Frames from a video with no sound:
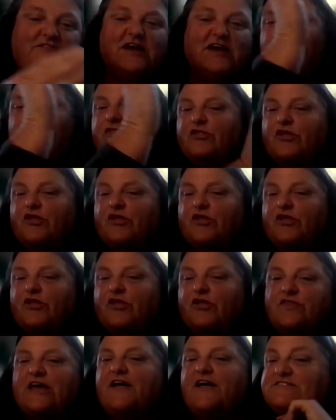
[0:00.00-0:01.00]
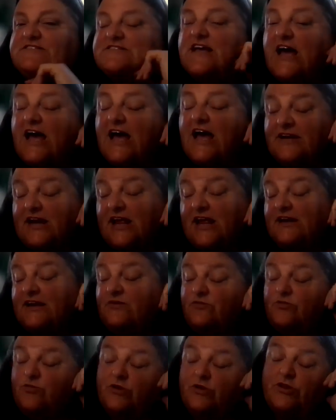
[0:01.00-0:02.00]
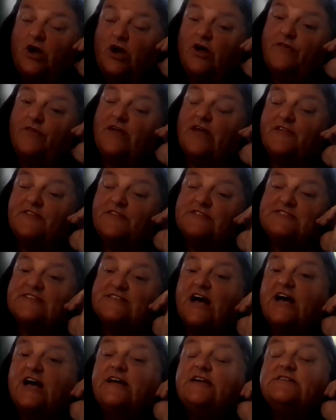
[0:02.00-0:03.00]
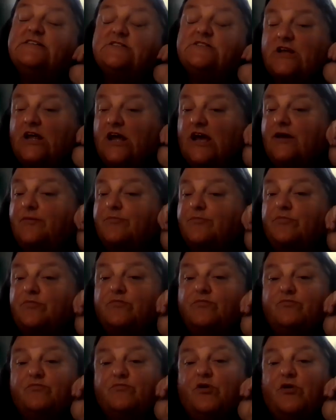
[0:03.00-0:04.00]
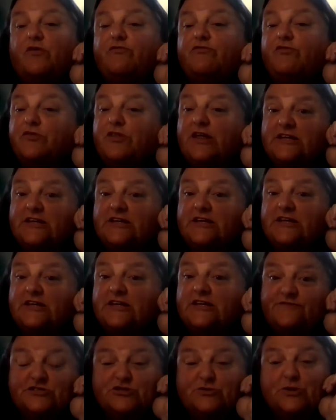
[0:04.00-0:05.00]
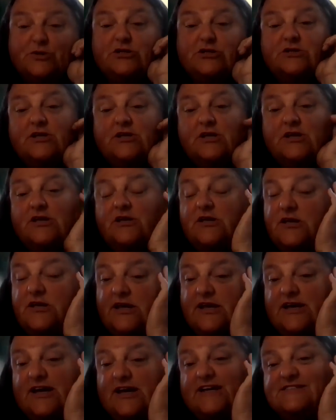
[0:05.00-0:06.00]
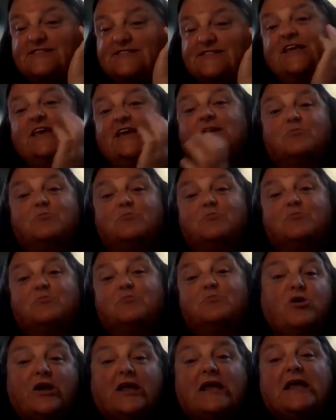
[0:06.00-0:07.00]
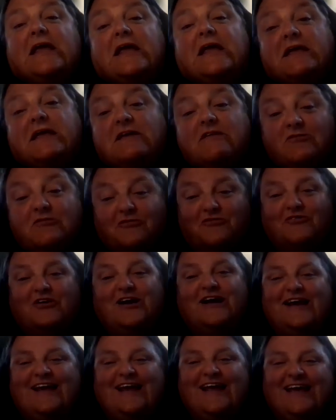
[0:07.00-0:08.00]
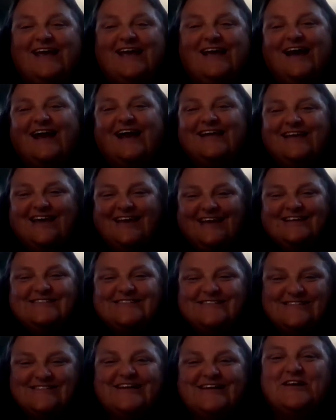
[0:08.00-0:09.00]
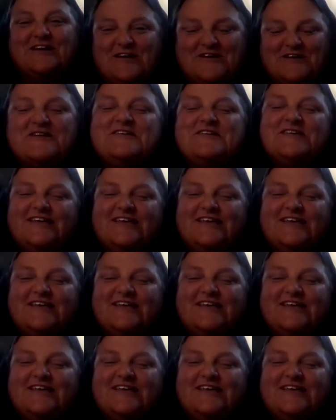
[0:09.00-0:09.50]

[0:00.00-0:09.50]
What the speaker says: And then on the other side, and on the other side, for the individual as the employee, really, I guess.